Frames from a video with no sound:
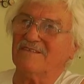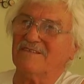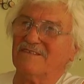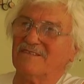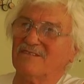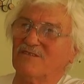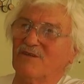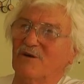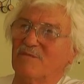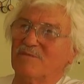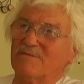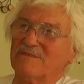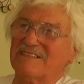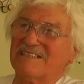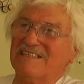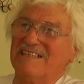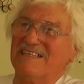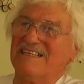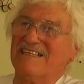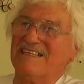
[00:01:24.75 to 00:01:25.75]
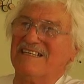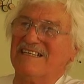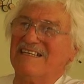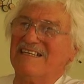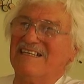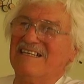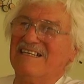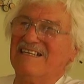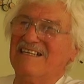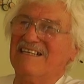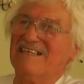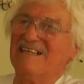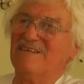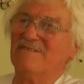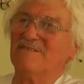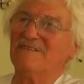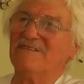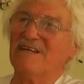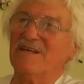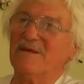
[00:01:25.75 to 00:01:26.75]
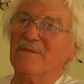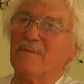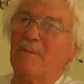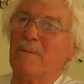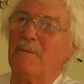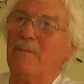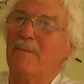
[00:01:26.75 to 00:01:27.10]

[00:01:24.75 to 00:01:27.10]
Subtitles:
stopped, and that was it.